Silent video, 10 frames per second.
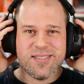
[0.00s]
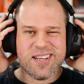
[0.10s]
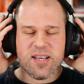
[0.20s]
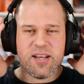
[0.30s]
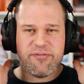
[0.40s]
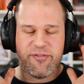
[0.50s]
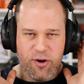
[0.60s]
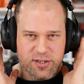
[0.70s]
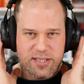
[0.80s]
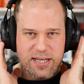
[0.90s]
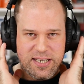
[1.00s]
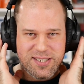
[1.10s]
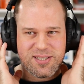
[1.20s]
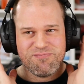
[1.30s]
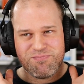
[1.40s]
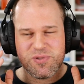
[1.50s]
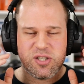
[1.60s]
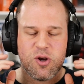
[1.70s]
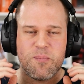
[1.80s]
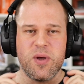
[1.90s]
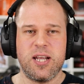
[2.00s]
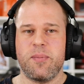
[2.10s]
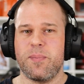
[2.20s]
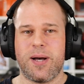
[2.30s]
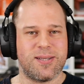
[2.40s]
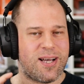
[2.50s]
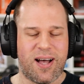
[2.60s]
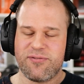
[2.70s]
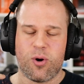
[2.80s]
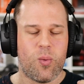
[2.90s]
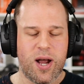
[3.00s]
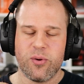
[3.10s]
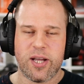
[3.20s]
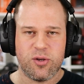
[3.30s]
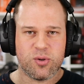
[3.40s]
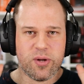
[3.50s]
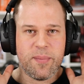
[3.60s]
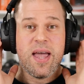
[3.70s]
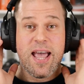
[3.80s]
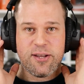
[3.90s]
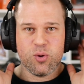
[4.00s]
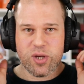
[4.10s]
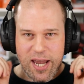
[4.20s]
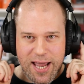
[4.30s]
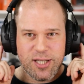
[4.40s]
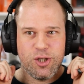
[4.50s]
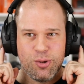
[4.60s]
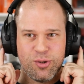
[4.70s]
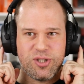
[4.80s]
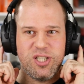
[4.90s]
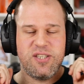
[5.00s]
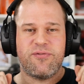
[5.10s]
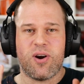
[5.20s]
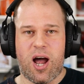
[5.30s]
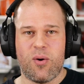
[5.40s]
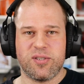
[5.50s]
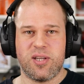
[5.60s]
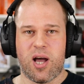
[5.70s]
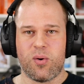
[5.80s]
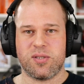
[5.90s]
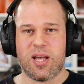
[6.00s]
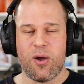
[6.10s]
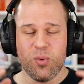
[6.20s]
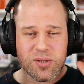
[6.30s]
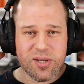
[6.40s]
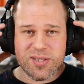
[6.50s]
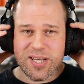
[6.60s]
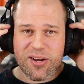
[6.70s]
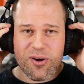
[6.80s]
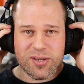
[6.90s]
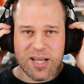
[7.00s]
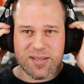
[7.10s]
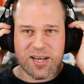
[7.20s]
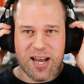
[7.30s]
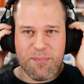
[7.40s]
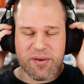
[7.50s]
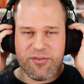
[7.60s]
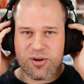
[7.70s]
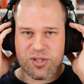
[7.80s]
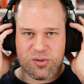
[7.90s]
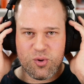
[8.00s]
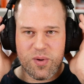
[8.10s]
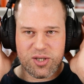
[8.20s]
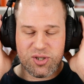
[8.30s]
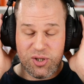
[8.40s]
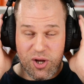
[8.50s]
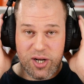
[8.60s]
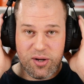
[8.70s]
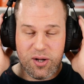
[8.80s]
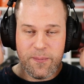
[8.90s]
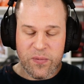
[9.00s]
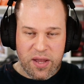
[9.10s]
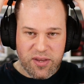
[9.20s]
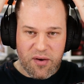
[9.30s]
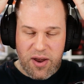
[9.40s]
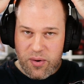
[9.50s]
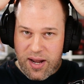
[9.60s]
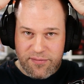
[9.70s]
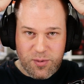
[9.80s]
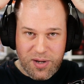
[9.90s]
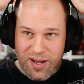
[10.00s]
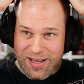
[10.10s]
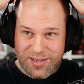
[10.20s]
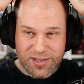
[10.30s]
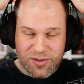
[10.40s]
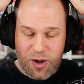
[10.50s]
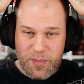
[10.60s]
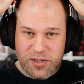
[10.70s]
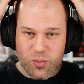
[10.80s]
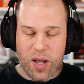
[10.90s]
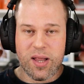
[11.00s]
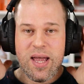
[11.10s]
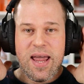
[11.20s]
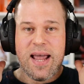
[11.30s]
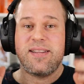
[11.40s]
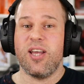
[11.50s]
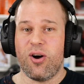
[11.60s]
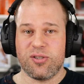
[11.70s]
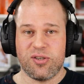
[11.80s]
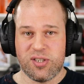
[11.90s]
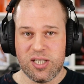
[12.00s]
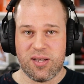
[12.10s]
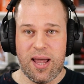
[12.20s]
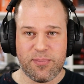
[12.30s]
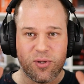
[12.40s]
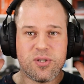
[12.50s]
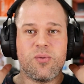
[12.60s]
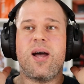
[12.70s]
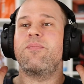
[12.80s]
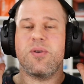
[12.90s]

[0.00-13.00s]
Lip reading: that at first at least disturbed me a little bit, but after a while you get used to them and you can use these for hours and hours. I would not say at all that the clamping force is too much. Not at all. They are very comfortable at the top as well, and they also sit absolutely right